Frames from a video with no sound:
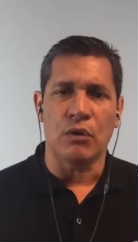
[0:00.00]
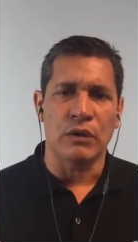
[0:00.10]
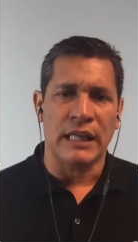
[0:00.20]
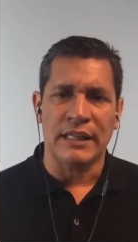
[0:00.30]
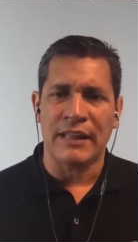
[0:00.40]

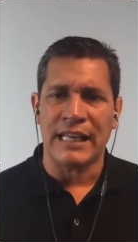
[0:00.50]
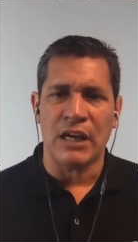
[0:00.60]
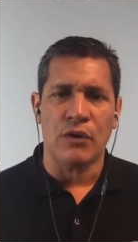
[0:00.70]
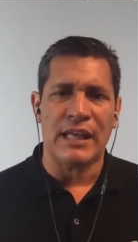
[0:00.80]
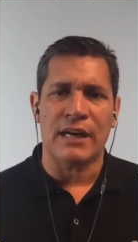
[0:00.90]
Like they
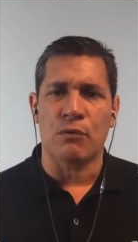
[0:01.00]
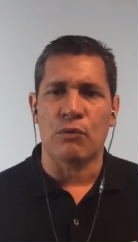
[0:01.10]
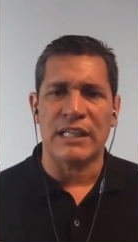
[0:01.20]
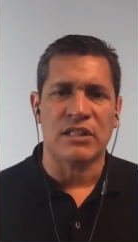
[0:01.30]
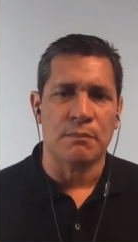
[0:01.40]
know that a
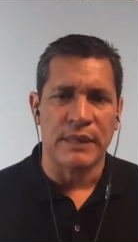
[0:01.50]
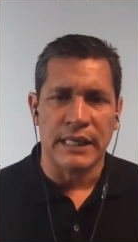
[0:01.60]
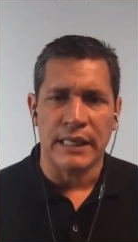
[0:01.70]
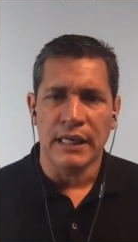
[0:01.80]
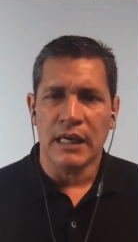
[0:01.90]

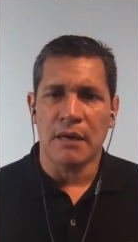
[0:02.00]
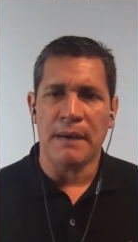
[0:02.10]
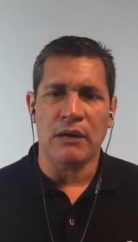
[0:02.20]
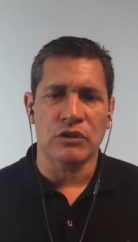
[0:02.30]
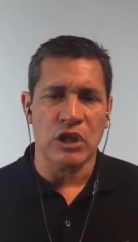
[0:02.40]
recipe
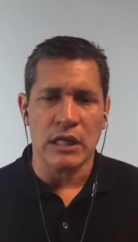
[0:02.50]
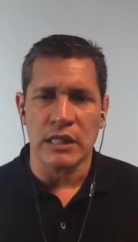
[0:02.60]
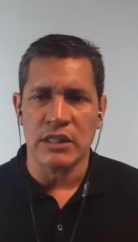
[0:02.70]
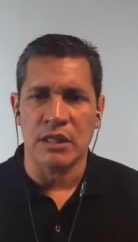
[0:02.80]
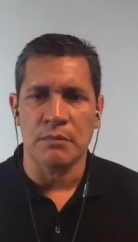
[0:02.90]
about
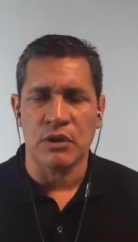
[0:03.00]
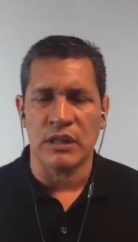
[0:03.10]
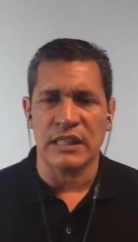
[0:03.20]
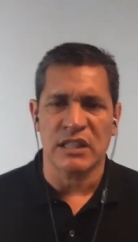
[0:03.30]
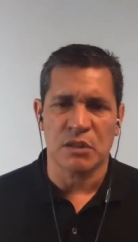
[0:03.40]
chocolate chip
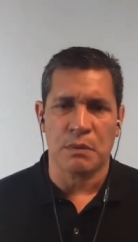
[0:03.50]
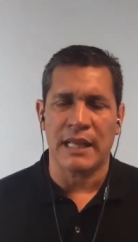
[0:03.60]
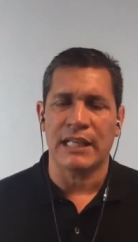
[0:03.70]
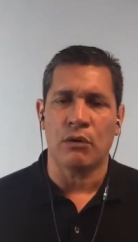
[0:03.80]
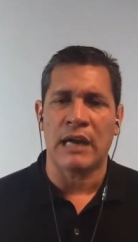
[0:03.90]
cookies is
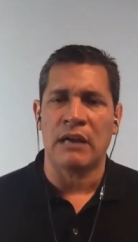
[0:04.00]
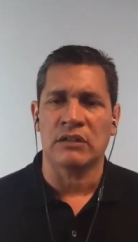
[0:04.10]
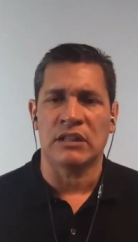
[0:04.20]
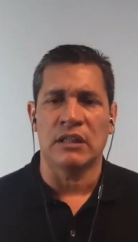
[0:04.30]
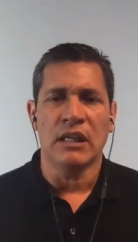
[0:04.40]
probably going out
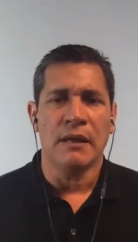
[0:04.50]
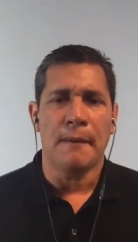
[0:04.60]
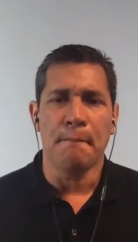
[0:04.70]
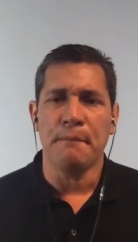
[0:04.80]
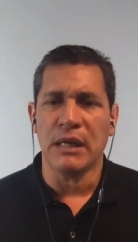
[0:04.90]
to
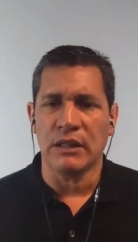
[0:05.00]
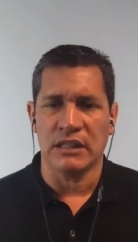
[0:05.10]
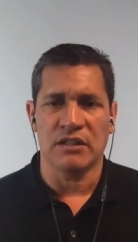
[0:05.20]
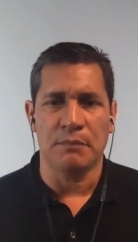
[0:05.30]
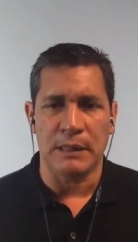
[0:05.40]

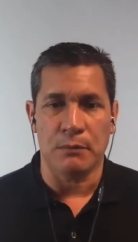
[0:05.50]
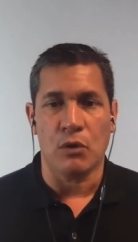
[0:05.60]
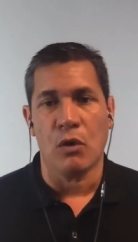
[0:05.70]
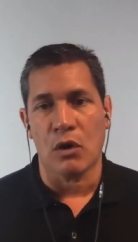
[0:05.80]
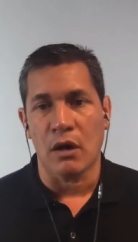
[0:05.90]
millions of people
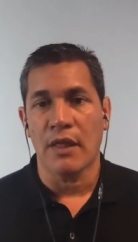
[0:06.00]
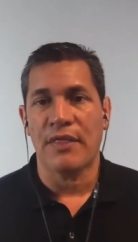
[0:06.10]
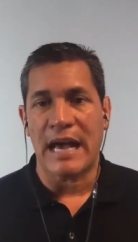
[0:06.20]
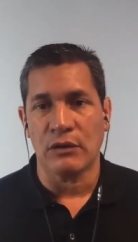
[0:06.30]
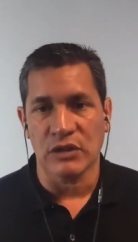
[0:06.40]
or
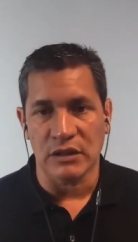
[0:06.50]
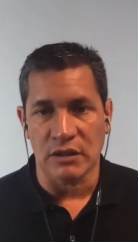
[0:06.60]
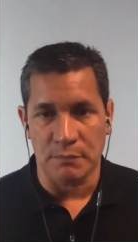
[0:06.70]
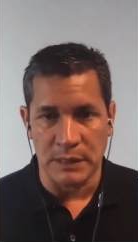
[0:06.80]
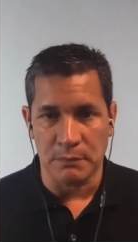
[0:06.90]
thousands
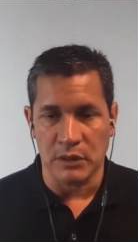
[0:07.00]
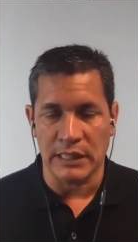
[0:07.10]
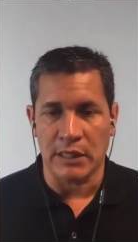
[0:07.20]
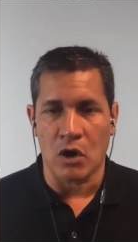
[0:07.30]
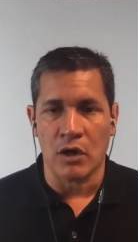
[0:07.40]
of people
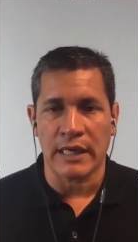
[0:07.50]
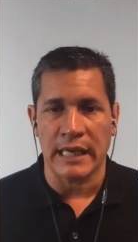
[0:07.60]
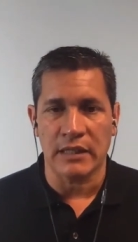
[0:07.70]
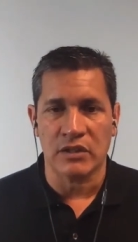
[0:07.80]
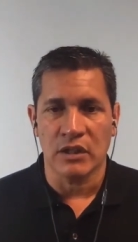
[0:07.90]
in our
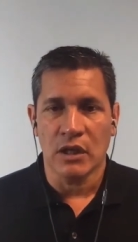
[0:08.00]
case.